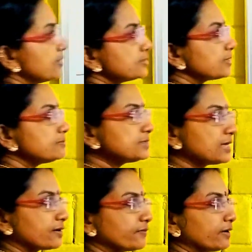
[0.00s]
some
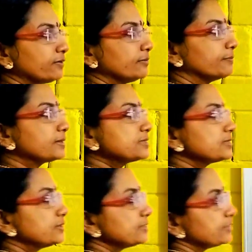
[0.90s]
survived,
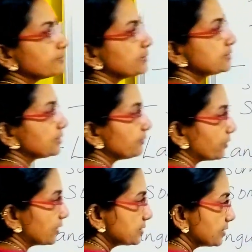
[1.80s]
preserved in temples and
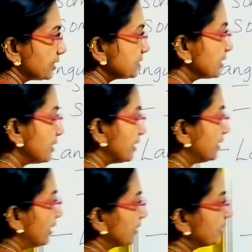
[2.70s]
monasteries.
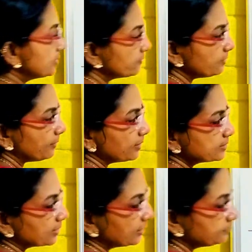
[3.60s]
Language of the
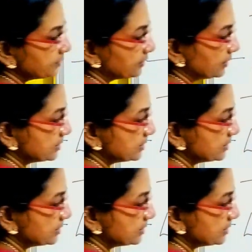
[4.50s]
manuscript is